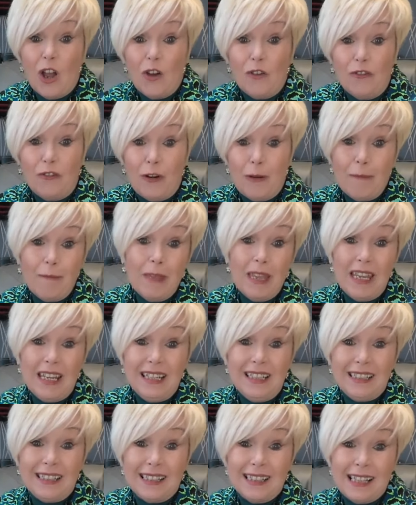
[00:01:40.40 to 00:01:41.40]
For
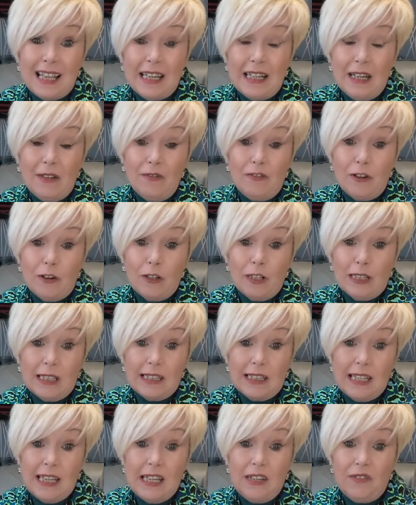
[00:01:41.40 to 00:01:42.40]
me, sitting in front of the
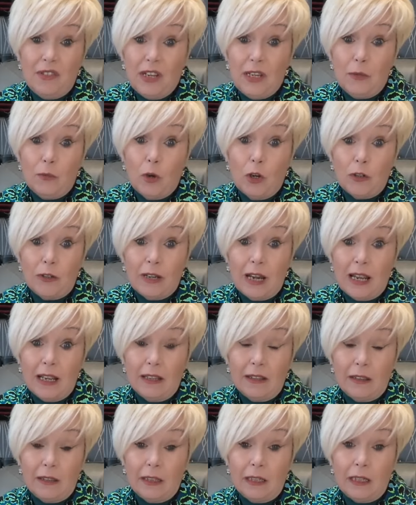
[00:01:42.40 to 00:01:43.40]
TV one
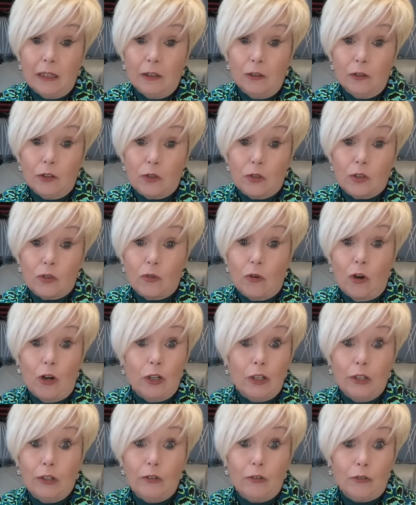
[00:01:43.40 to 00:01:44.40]
night, I think
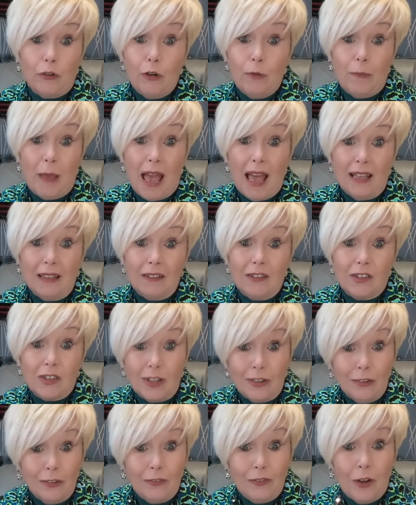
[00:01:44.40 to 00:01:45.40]
scrolling through patterns
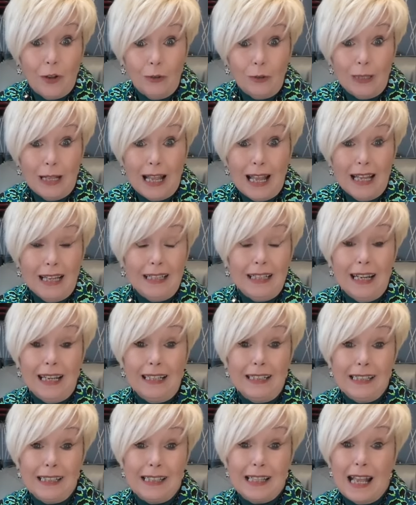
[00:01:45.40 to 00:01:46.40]
on the fold line
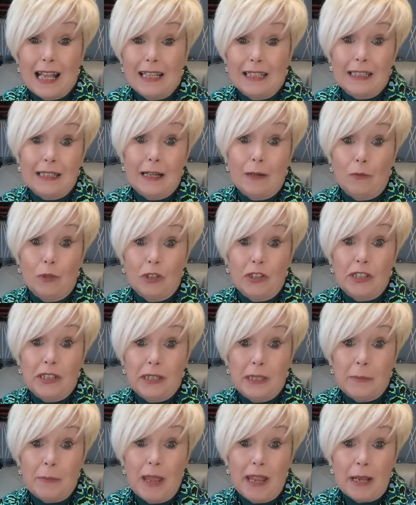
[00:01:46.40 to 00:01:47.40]
and deciding I wanted
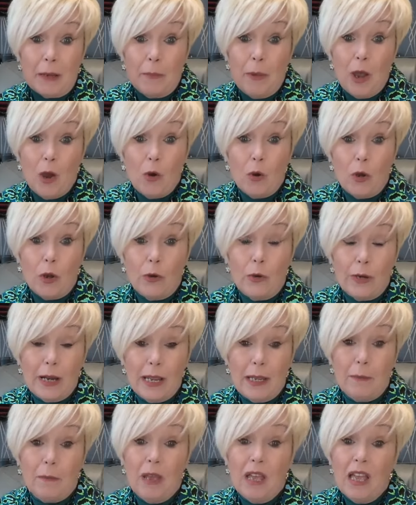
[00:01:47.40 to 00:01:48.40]
to make a Pogo
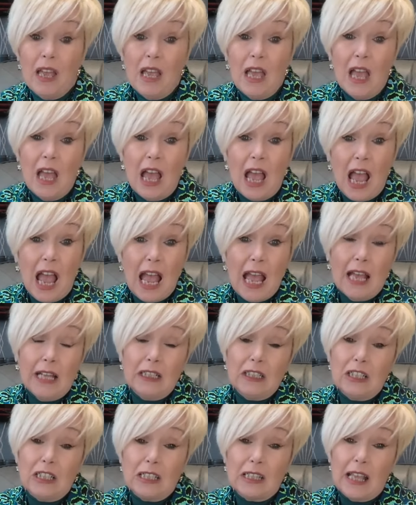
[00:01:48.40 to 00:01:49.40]
Knit,
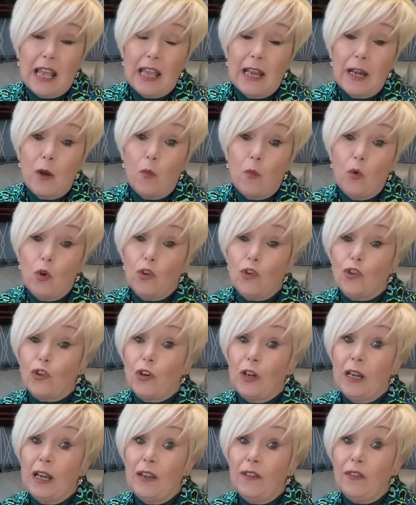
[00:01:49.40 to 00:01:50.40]
and then
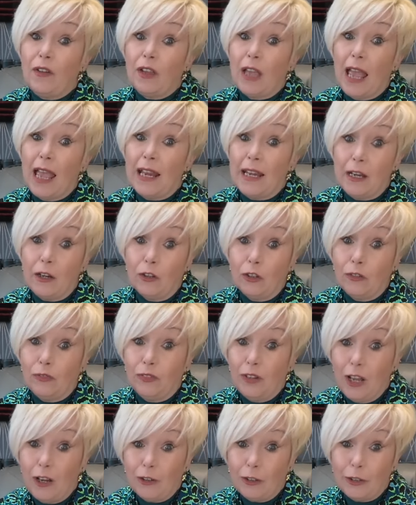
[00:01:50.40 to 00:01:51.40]
wondering if any other
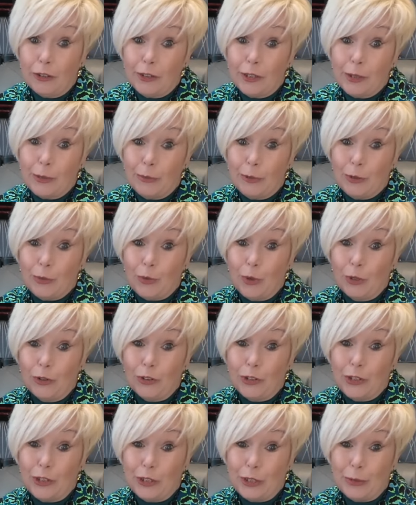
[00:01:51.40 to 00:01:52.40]
vloggers would
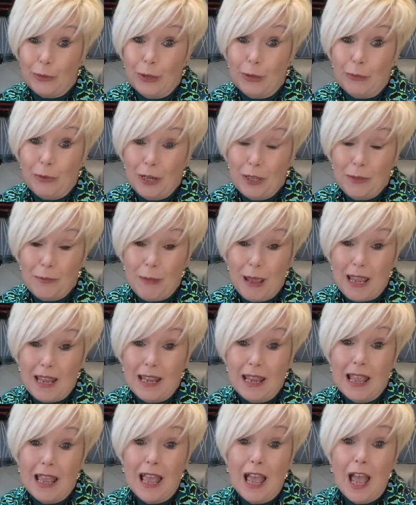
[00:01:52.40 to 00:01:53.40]
want to do it with me,